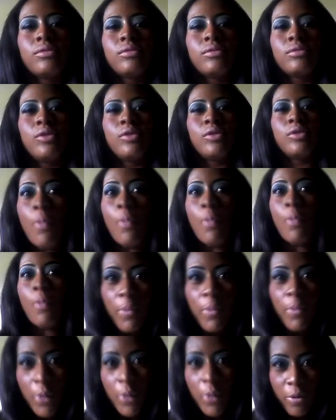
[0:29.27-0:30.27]
your mama
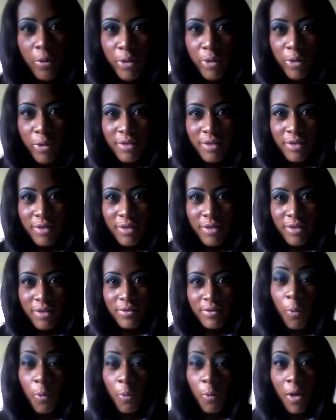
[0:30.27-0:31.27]
will weave,
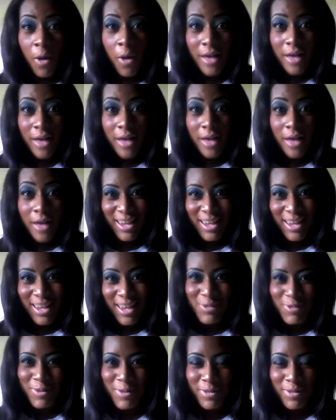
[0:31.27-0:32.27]
so my son can't
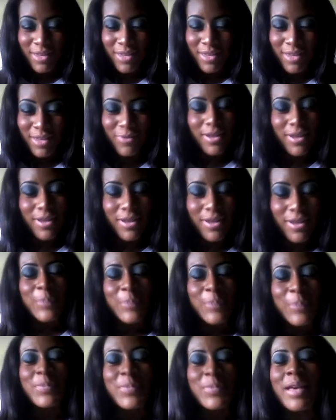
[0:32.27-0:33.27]
well weave.
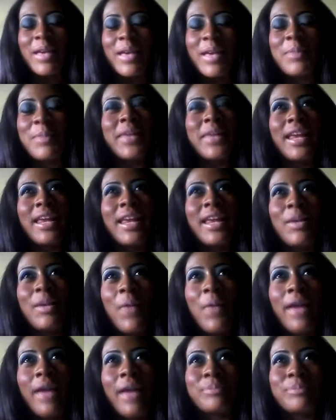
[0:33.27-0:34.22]
But anyway,